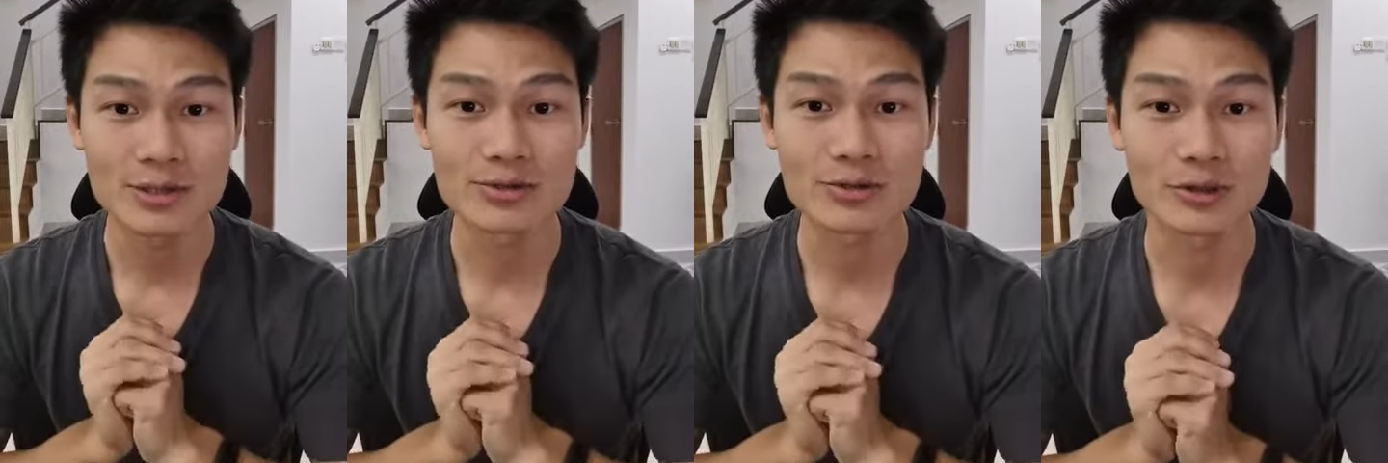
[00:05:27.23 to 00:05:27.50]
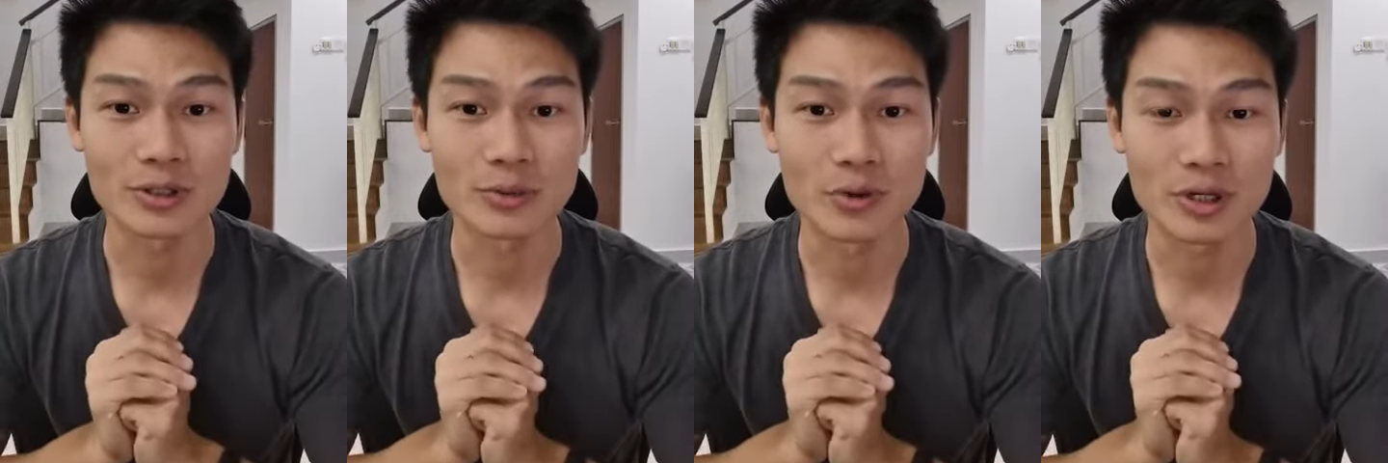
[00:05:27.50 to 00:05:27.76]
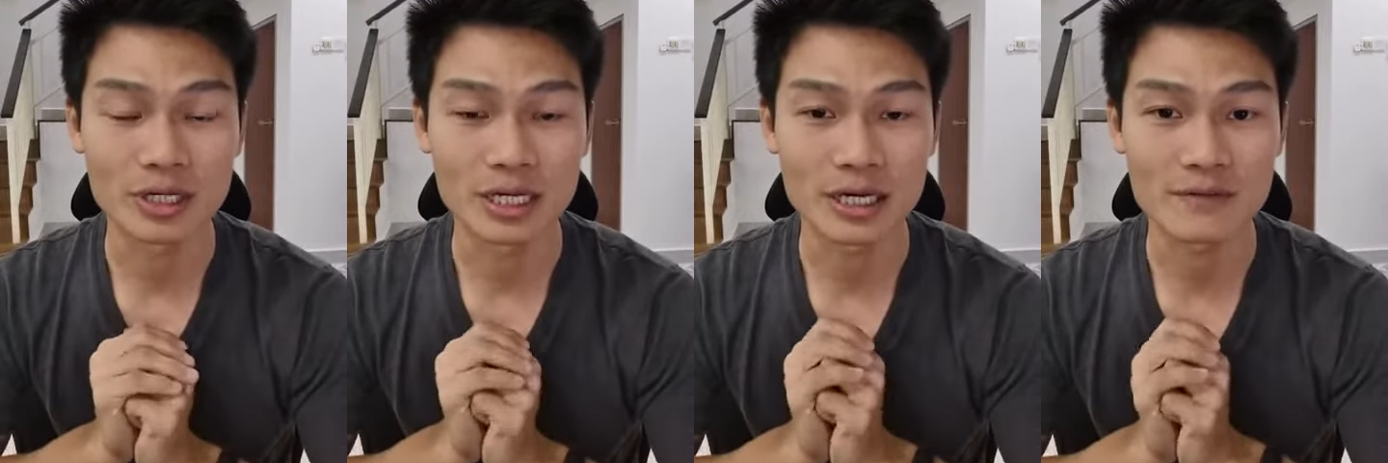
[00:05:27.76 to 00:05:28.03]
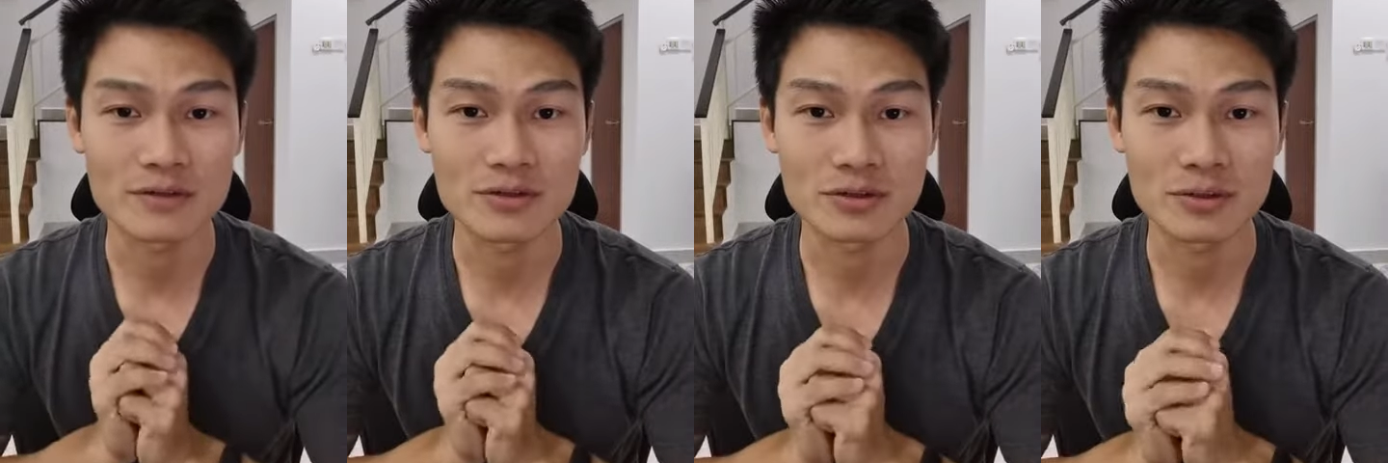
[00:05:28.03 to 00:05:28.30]
so you won't
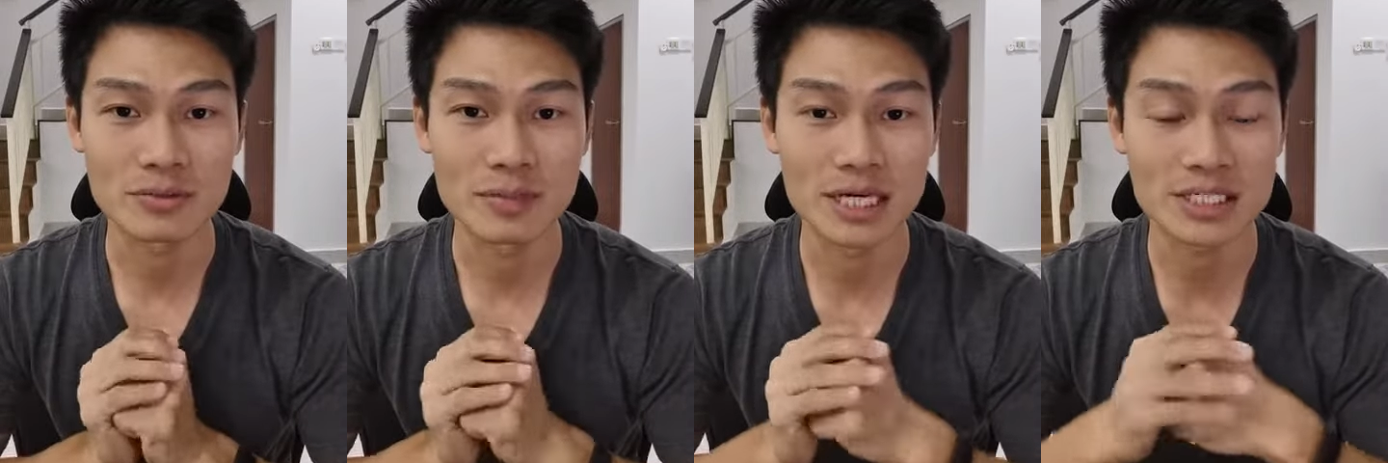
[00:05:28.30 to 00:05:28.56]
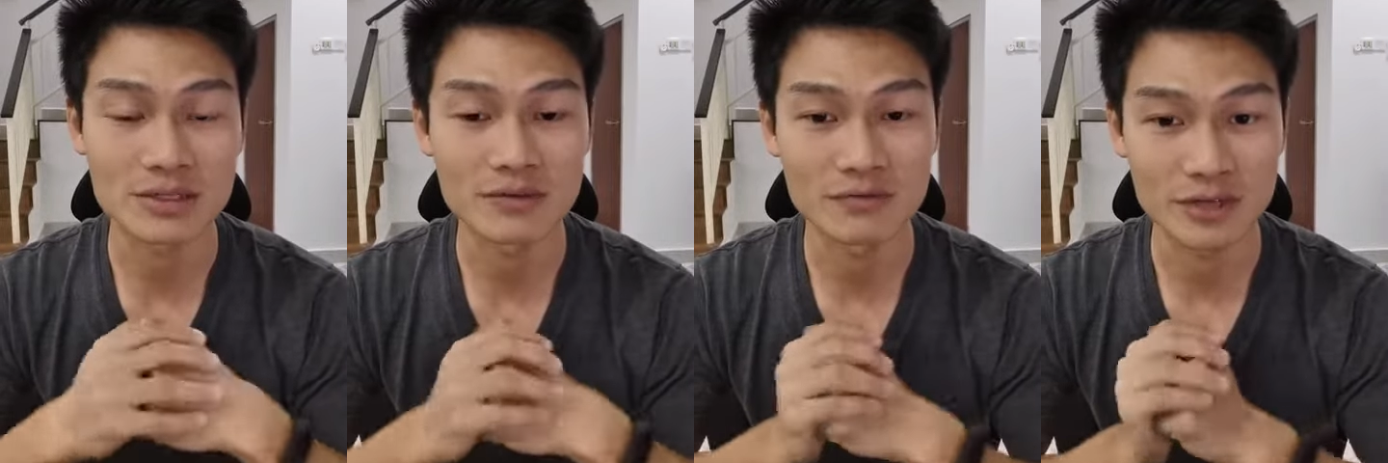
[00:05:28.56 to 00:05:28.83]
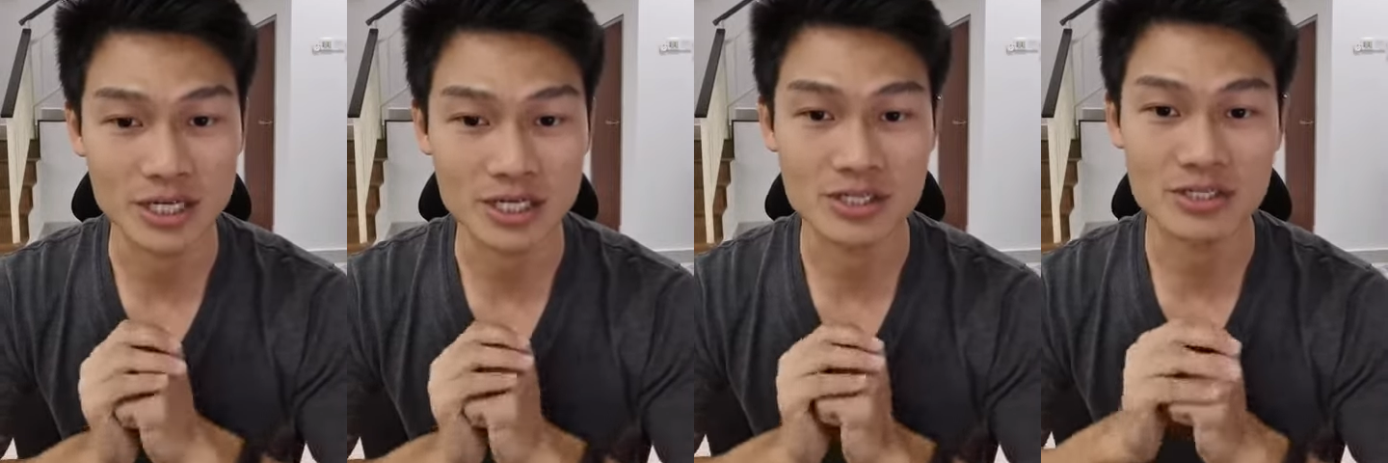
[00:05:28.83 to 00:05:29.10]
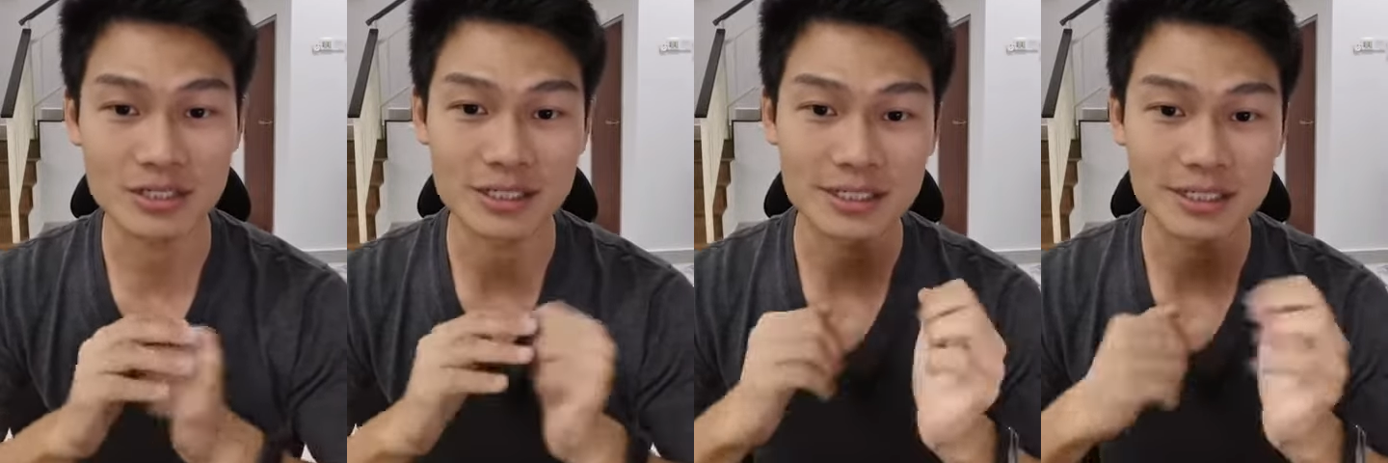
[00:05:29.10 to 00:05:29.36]
have so much
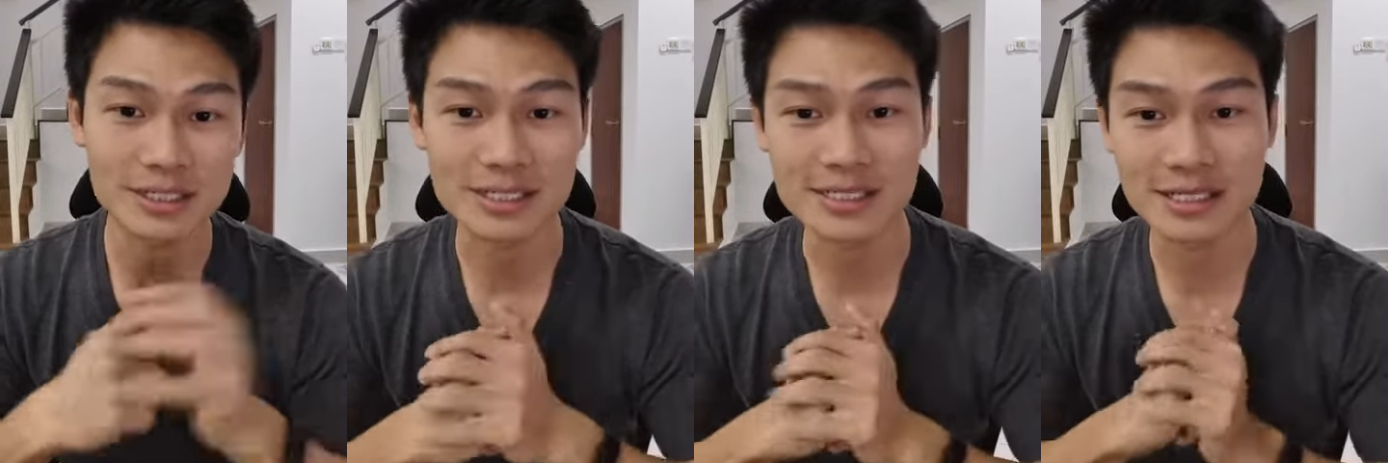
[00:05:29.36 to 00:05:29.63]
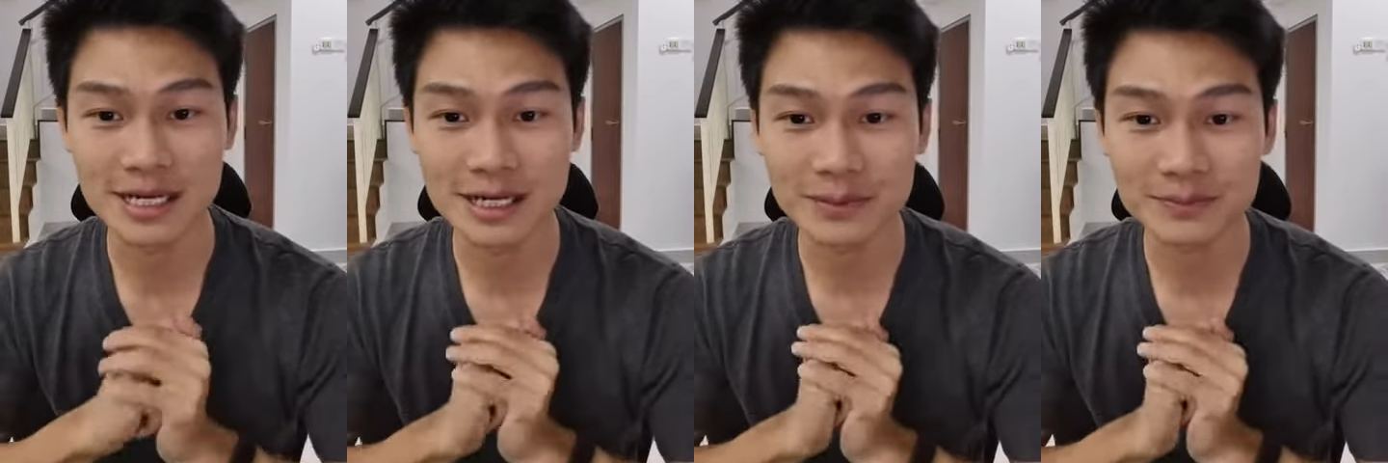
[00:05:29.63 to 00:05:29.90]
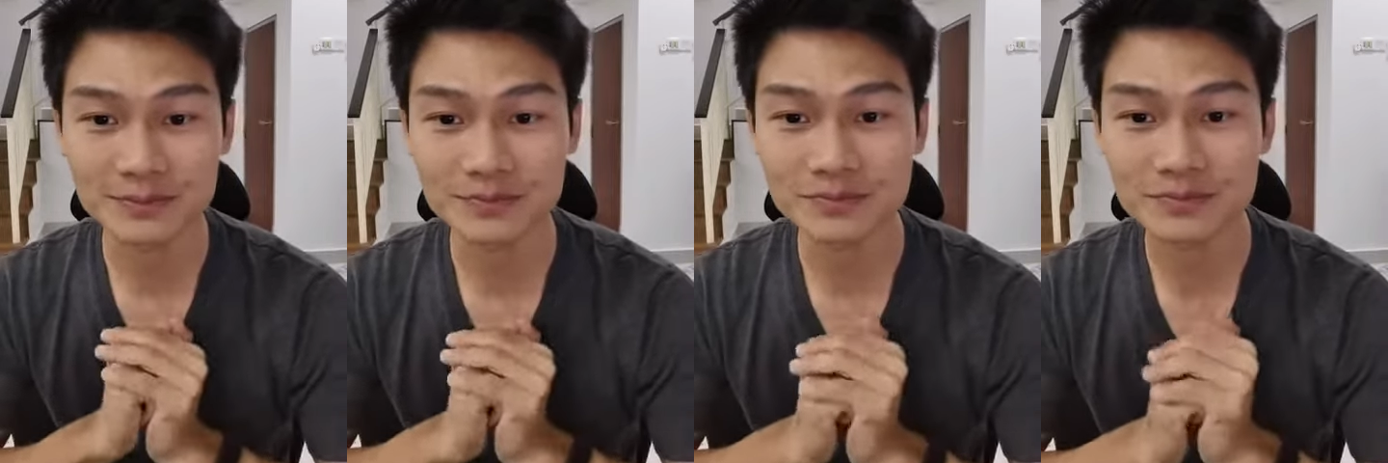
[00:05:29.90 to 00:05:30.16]
friction inside.